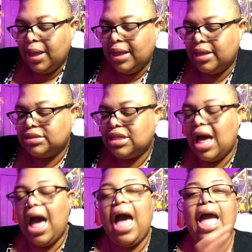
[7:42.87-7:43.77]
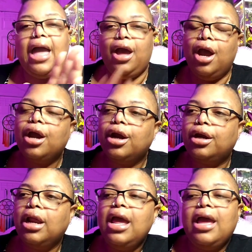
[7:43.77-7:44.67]
because I had
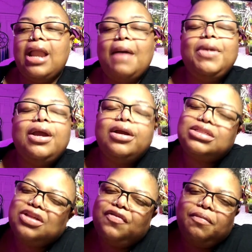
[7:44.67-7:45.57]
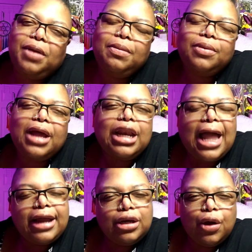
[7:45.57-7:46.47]
heard, and I'm hearing stuff from people that,
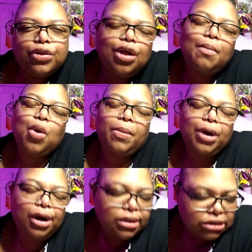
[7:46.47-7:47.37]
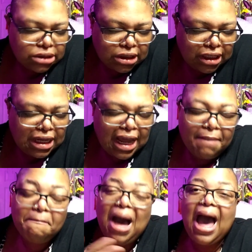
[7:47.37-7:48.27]
like, know them more personally,
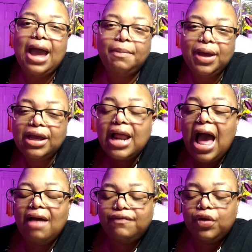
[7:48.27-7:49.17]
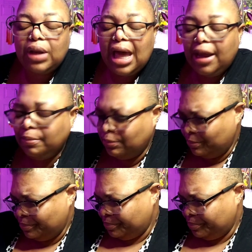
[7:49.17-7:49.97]
in my opinion, I feel like,